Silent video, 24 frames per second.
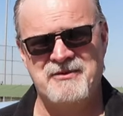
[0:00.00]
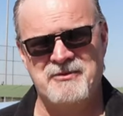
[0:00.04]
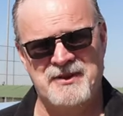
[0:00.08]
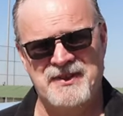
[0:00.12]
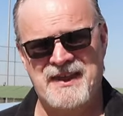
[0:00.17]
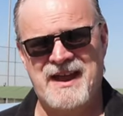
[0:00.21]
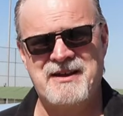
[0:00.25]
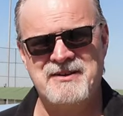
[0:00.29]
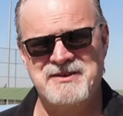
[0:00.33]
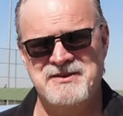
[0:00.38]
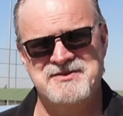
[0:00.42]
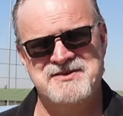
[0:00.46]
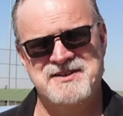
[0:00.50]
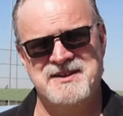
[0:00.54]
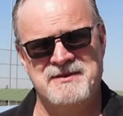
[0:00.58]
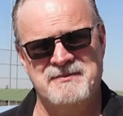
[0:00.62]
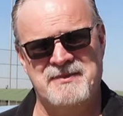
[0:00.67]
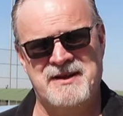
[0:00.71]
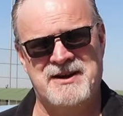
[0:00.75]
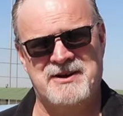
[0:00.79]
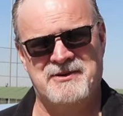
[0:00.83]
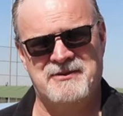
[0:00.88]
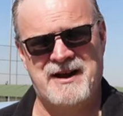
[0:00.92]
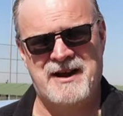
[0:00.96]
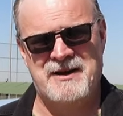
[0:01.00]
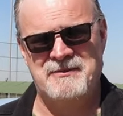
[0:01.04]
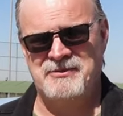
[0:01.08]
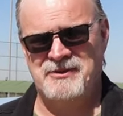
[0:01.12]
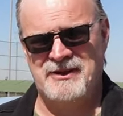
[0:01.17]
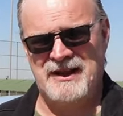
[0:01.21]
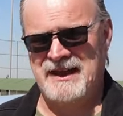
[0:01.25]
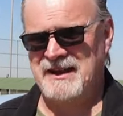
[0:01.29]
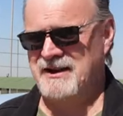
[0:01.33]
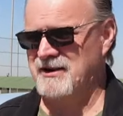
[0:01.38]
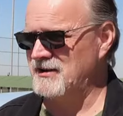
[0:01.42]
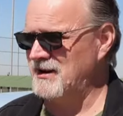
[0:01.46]
without using a Better Route
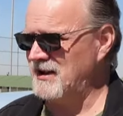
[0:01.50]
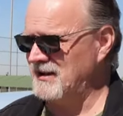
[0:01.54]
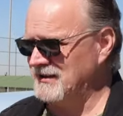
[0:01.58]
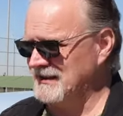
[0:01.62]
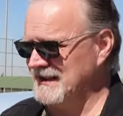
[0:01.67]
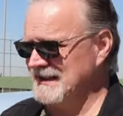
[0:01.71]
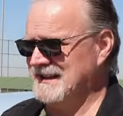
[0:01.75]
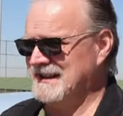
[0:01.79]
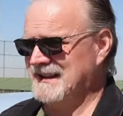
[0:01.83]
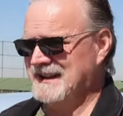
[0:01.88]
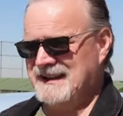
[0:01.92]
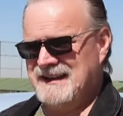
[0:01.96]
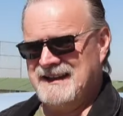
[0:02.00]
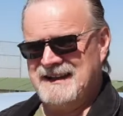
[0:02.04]
Planner, and I'll link